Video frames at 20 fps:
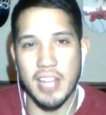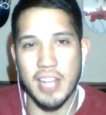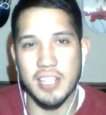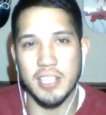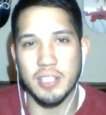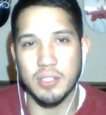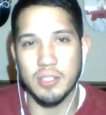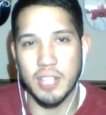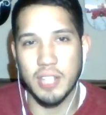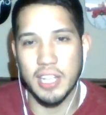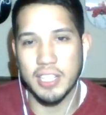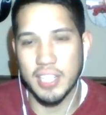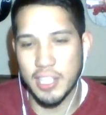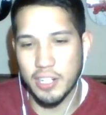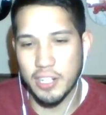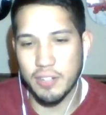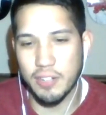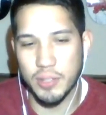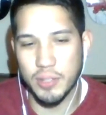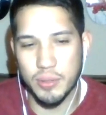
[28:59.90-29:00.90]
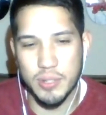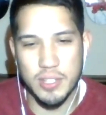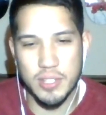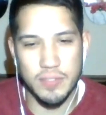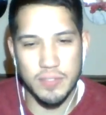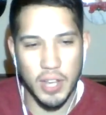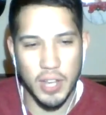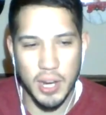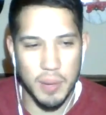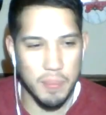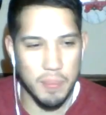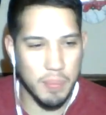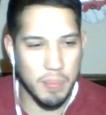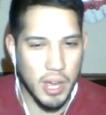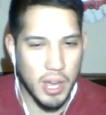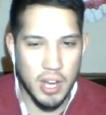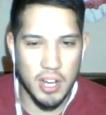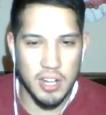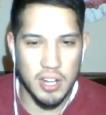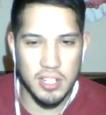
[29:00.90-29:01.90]
dude. Like, the interview was fucking
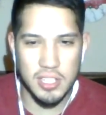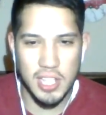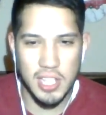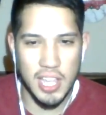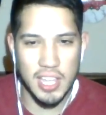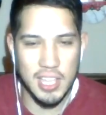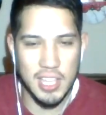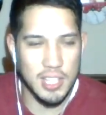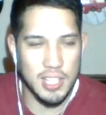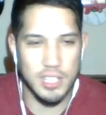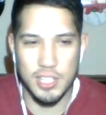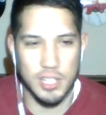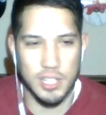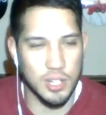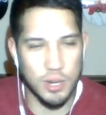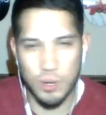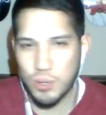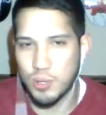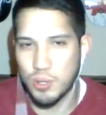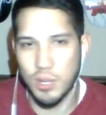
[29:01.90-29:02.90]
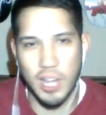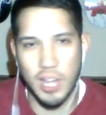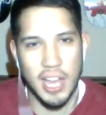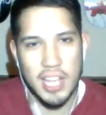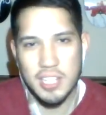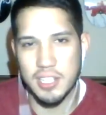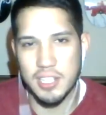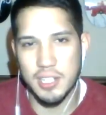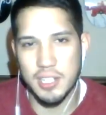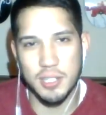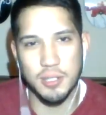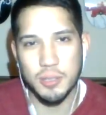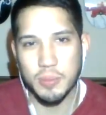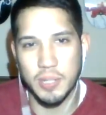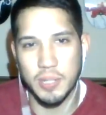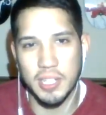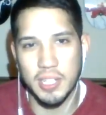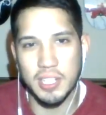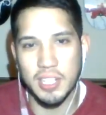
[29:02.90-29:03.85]
butters. Like, he's a cool ass dude, man.